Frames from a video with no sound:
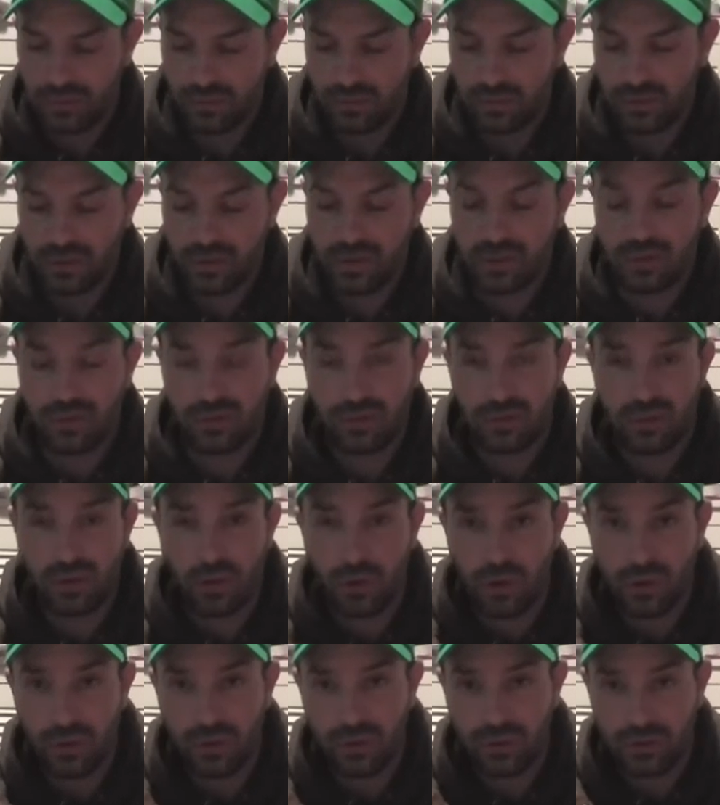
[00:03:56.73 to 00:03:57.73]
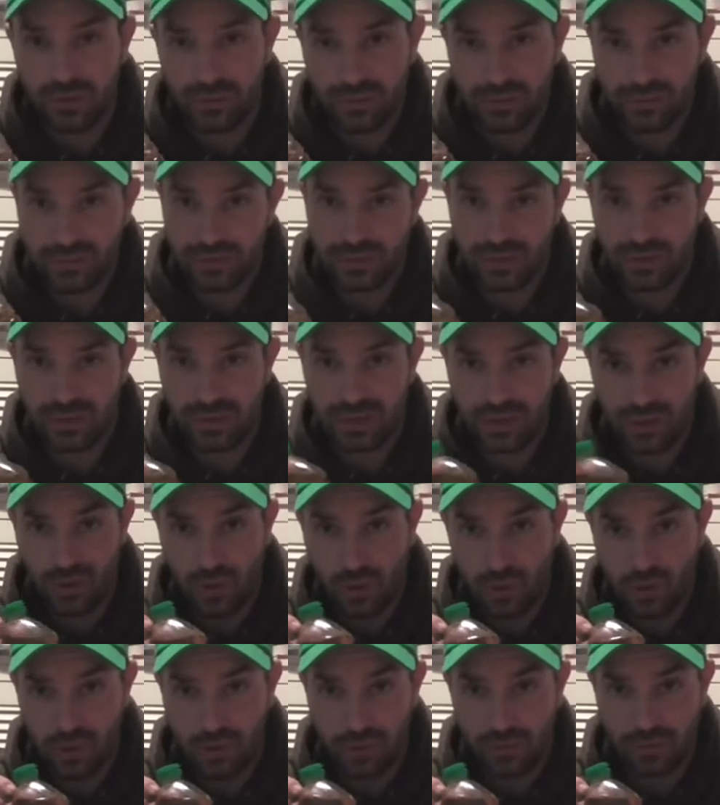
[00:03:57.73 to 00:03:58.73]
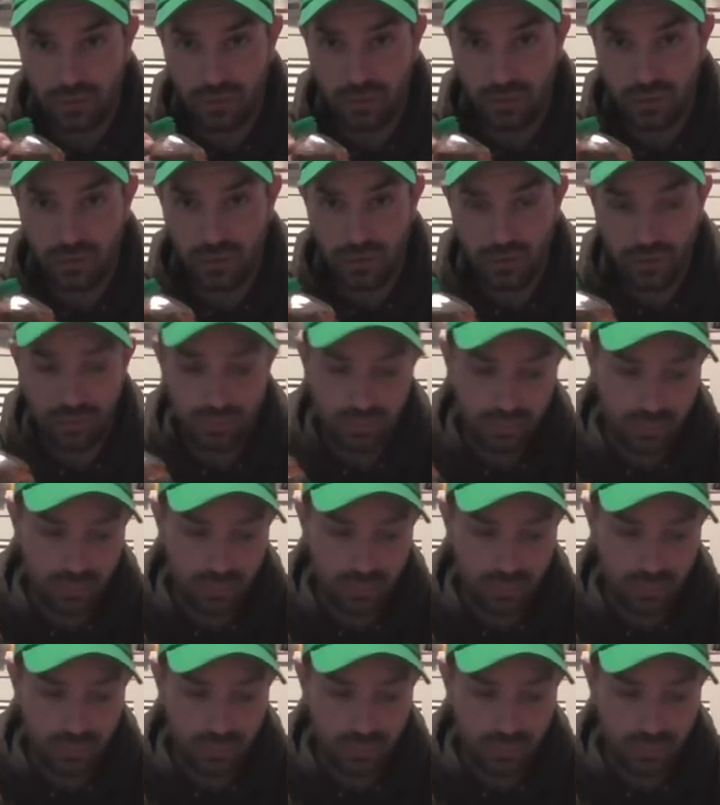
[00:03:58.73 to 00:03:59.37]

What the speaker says: Fish love corn, it's the oil from corn,